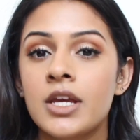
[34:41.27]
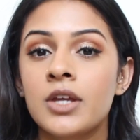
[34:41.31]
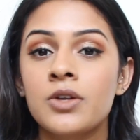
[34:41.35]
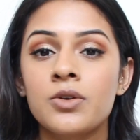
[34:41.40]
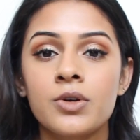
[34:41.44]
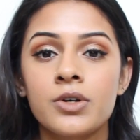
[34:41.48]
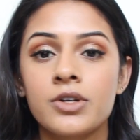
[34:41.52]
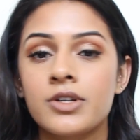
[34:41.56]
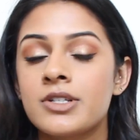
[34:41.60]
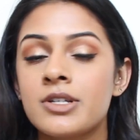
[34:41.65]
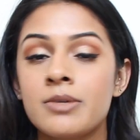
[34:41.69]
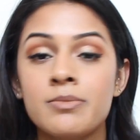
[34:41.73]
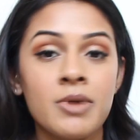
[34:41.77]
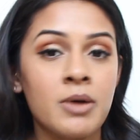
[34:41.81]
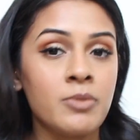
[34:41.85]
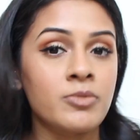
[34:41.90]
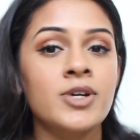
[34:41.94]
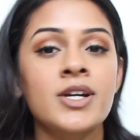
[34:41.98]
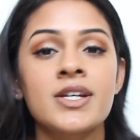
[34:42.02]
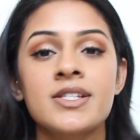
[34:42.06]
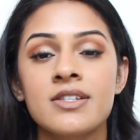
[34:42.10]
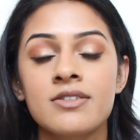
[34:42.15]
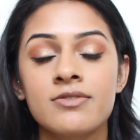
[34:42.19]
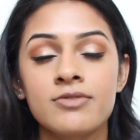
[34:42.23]
in order to
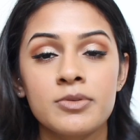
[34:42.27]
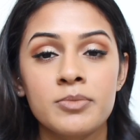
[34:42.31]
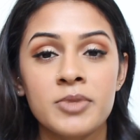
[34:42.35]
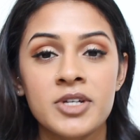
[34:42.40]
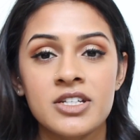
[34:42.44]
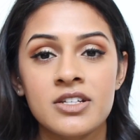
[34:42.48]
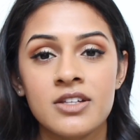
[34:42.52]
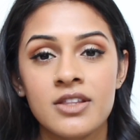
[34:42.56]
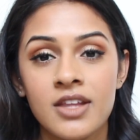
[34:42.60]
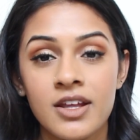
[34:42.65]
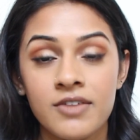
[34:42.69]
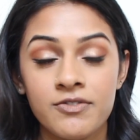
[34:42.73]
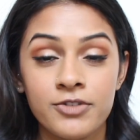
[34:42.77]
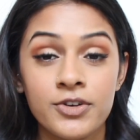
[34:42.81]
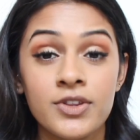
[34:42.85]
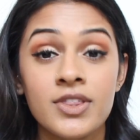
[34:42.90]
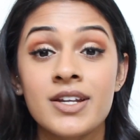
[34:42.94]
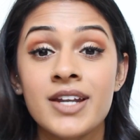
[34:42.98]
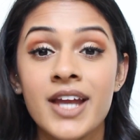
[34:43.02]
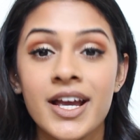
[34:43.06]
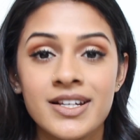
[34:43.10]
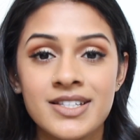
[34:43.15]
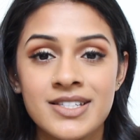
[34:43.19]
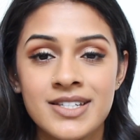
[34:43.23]
memorize information that for the
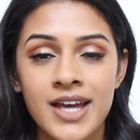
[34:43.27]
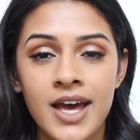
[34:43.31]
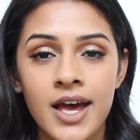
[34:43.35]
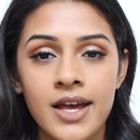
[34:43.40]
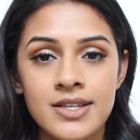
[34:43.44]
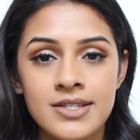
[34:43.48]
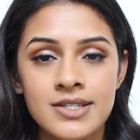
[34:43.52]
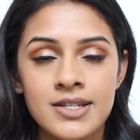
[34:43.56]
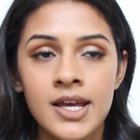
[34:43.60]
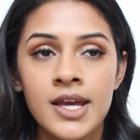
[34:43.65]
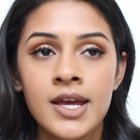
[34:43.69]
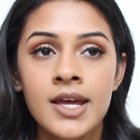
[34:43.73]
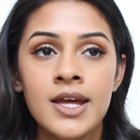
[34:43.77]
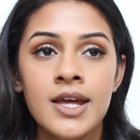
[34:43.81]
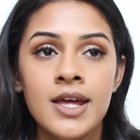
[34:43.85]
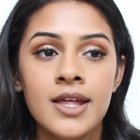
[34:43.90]
next test